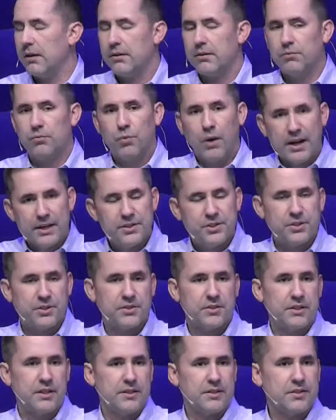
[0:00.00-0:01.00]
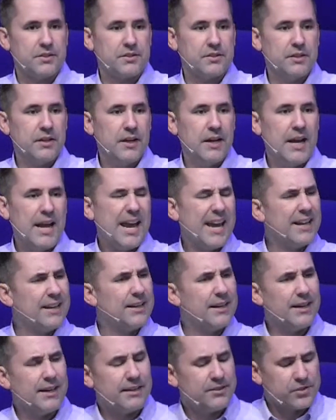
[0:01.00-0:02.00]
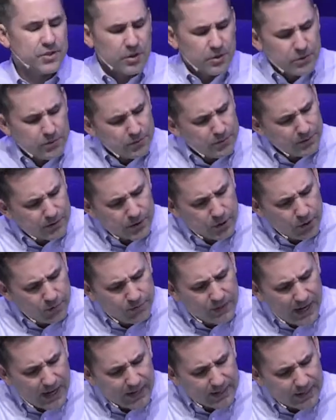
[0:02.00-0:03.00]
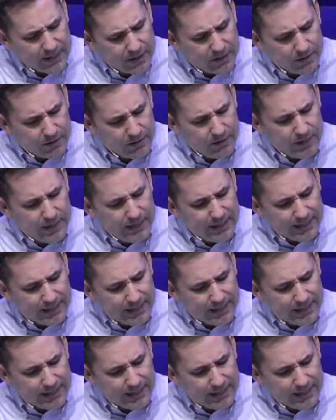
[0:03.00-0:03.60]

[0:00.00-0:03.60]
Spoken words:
righteousness. And so you've got here